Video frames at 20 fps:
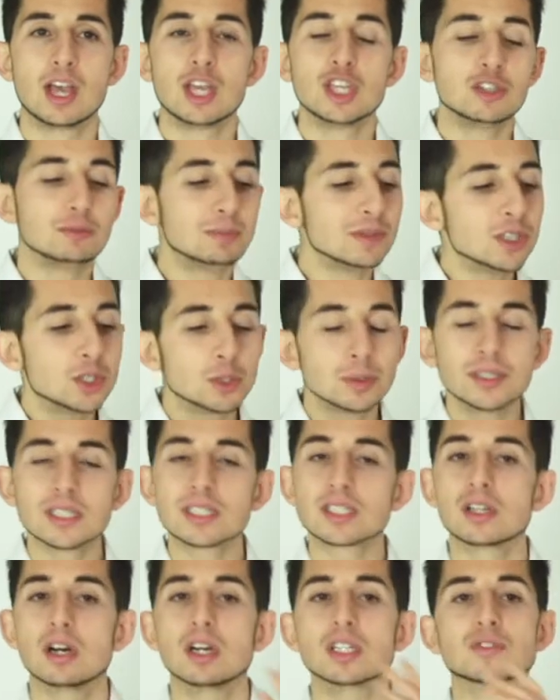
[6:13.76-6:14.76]
You've been doing
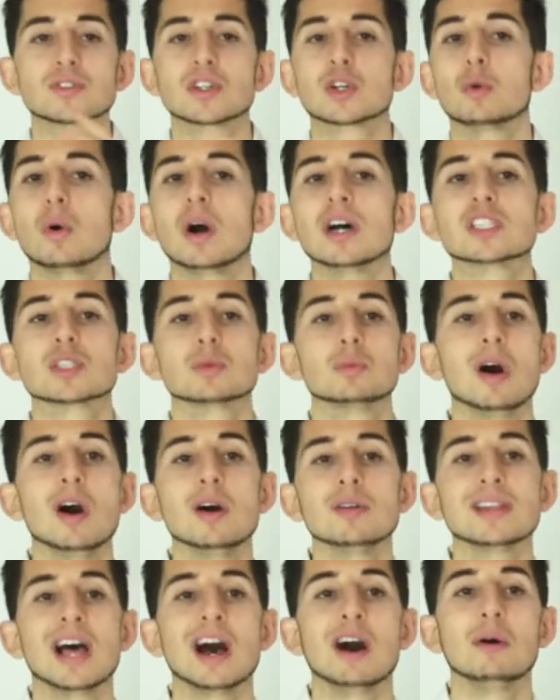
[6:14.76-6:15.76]
this task for quite a
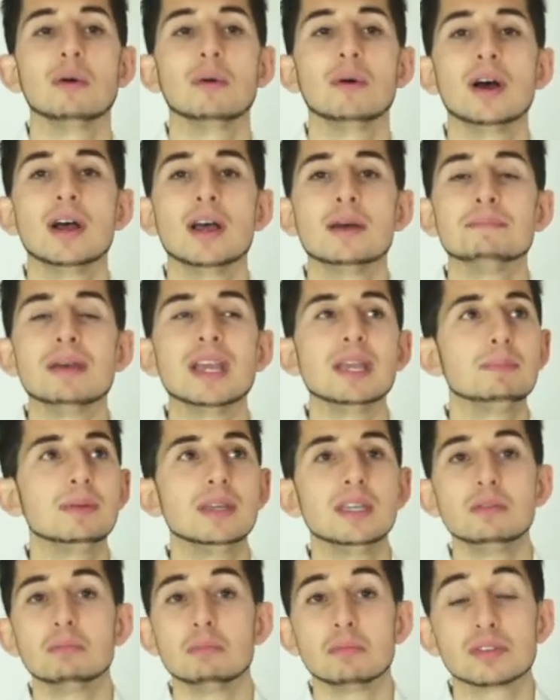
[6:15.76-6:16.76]
while now,
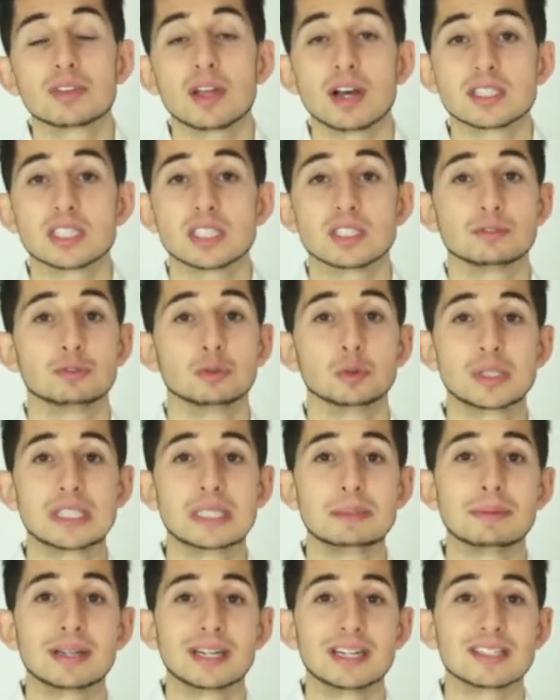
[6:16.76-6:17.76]
maybe 30 to
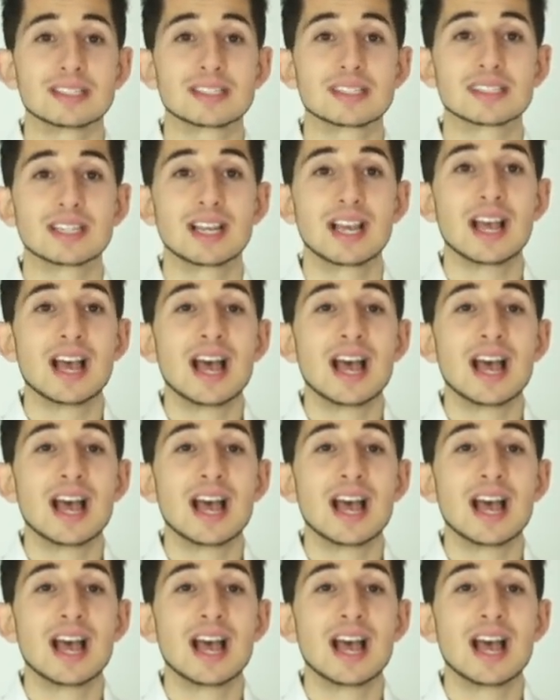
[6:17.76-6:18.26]
40 minutes,